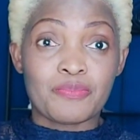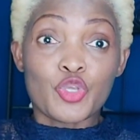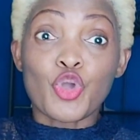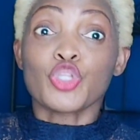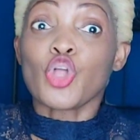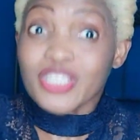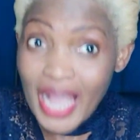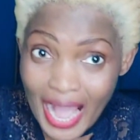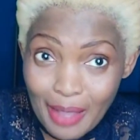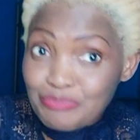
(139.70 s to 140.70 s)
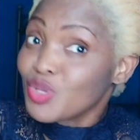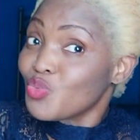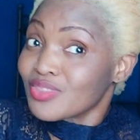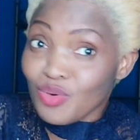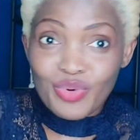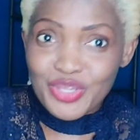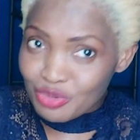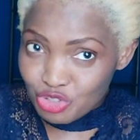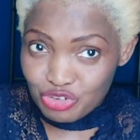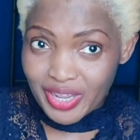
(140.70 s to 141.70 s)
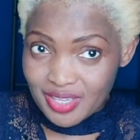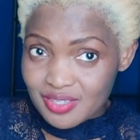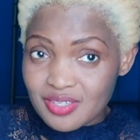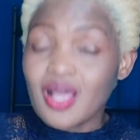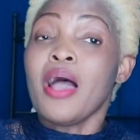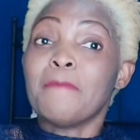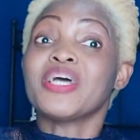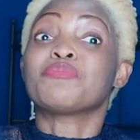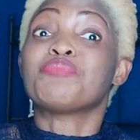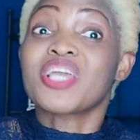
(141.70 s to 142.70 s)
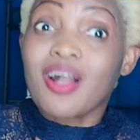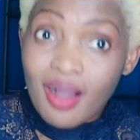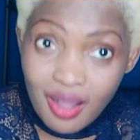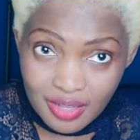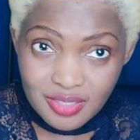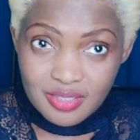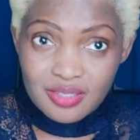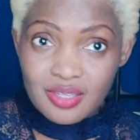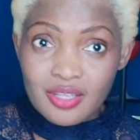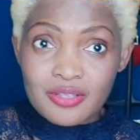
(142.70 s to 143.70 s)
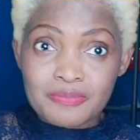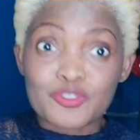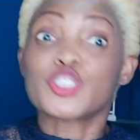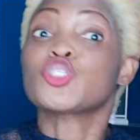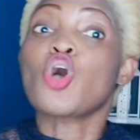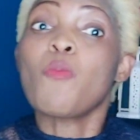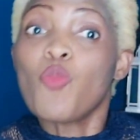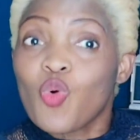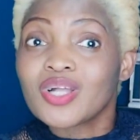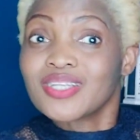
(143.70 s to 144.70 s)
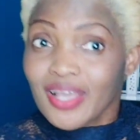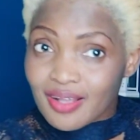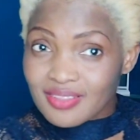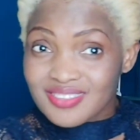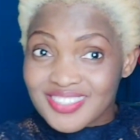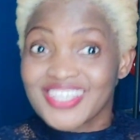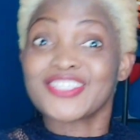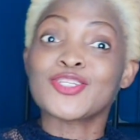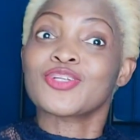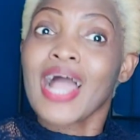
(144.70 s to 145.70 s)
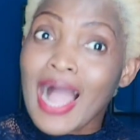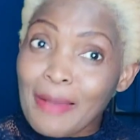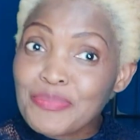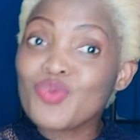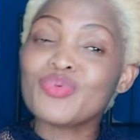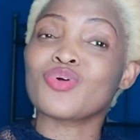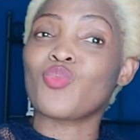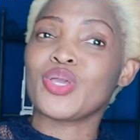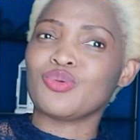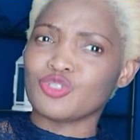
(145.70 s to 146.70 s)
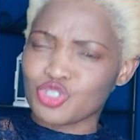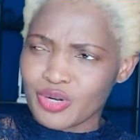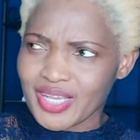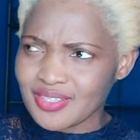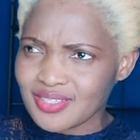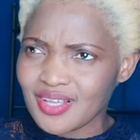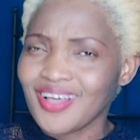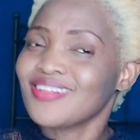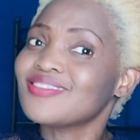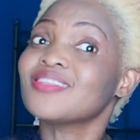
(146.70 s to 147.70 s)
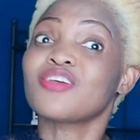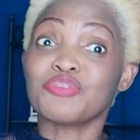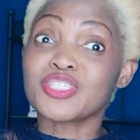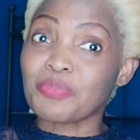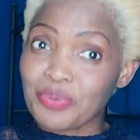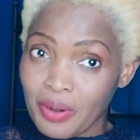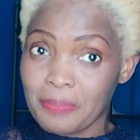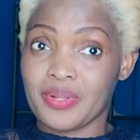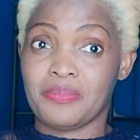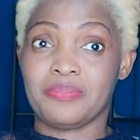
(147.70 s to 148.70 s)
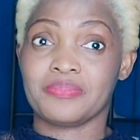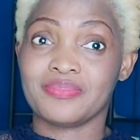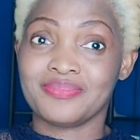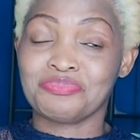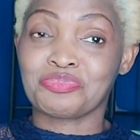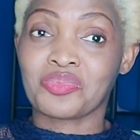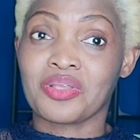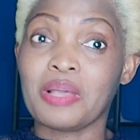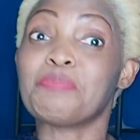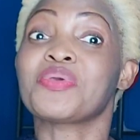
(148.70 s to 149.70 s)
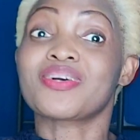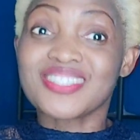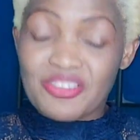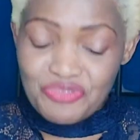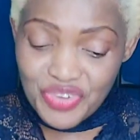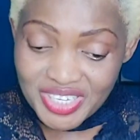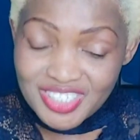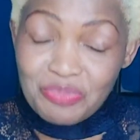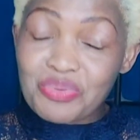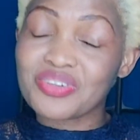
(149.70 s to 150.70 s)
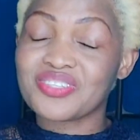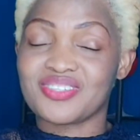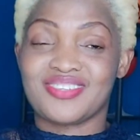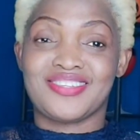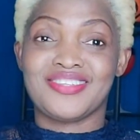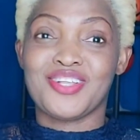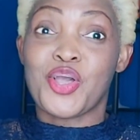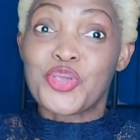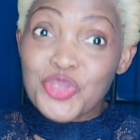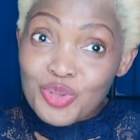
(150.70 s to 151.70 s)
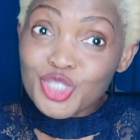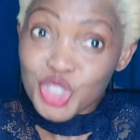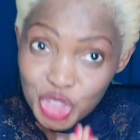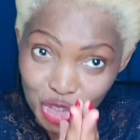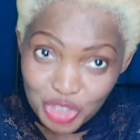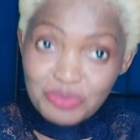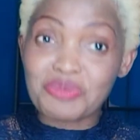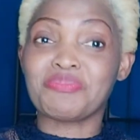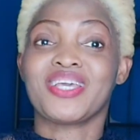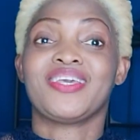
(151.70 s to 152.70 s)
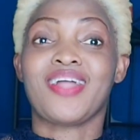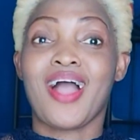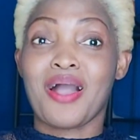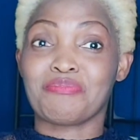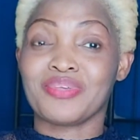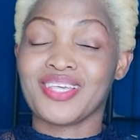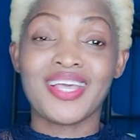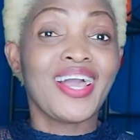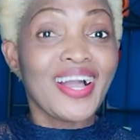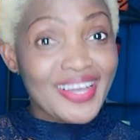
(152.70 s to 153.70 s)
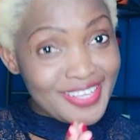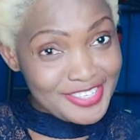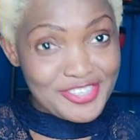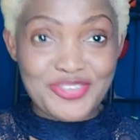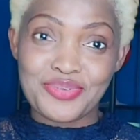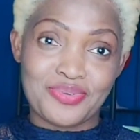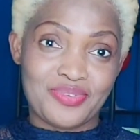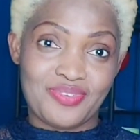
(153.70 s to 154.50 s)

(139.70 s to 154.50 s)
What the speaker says: you're not happy with the way you dress, but because someone else is not happy with the way you dress, then there is a problem. Because the first person you should be making happy is you.